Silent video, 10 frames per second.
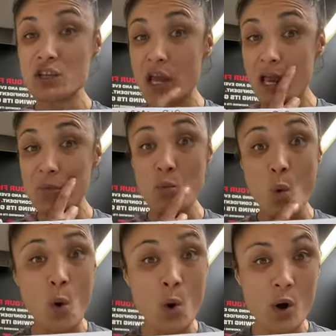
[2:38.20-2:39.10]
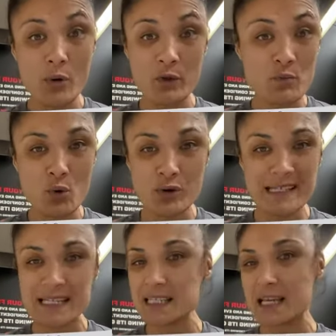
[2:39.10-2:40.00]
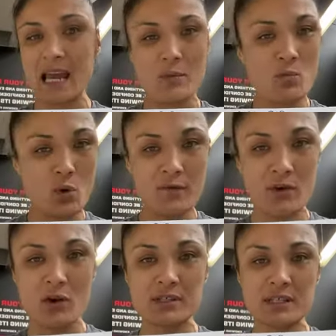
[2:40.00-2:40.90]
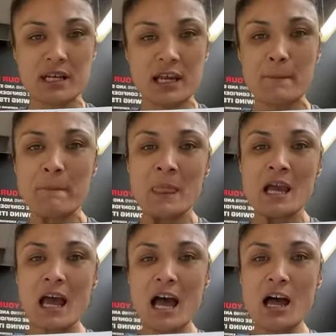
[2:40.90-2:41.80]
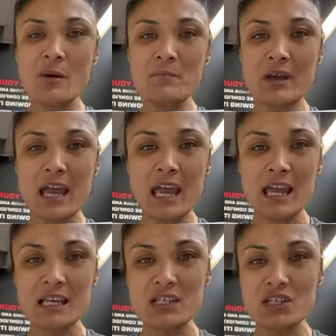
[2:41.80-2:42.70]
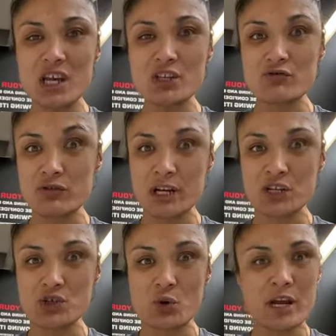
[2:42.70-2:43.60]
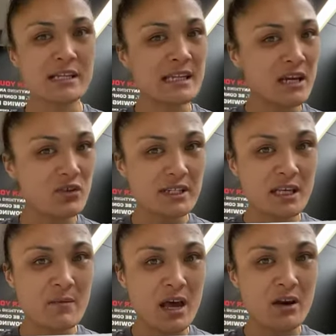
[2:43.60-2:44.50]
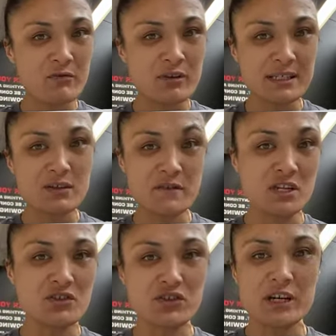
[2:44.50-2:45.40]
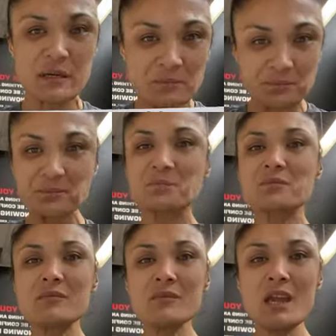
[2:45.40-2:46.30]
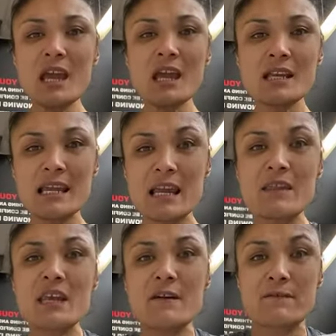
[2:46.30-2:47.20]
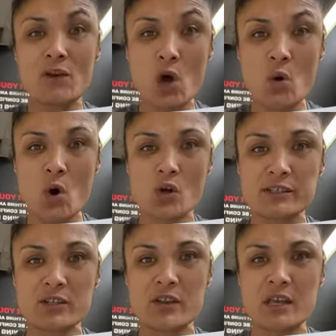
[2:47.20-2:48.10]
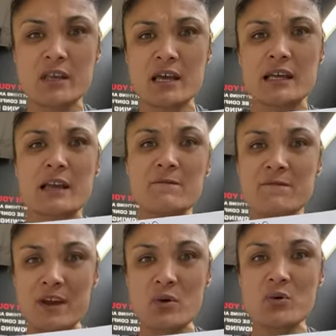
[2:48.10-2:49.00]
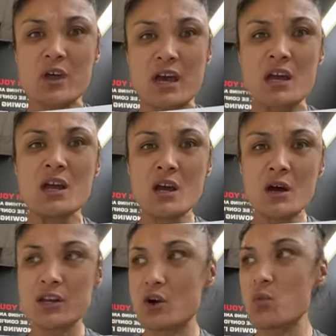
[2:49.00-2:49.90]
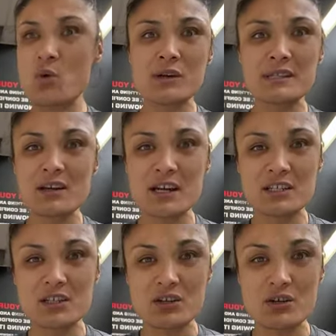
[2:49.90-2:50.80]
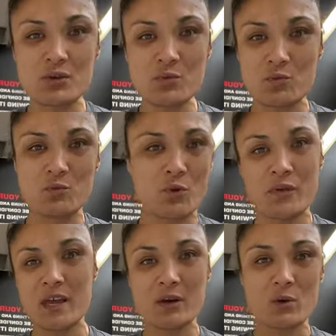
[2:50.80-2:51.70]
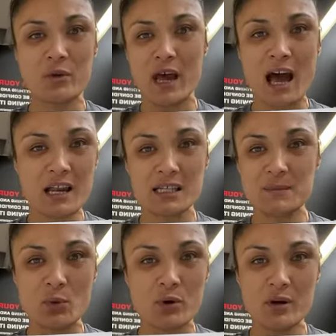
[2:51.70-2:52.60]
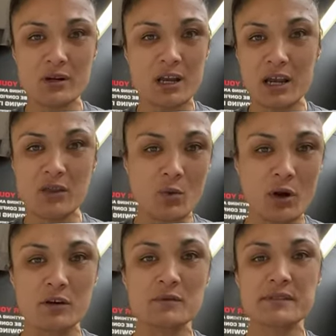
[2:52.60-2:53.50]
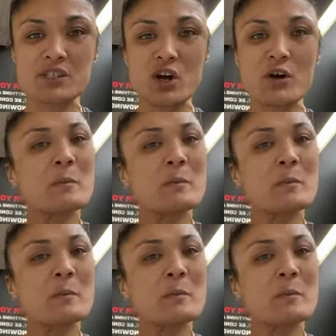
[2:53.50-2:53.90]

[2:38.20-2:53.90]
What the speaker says: with more intensity and more velocity, and really enjoy it, decrease the amount of risk of injury, and get their flow on, so that they can feel what it's like to do what they call the hardest sport in the world. So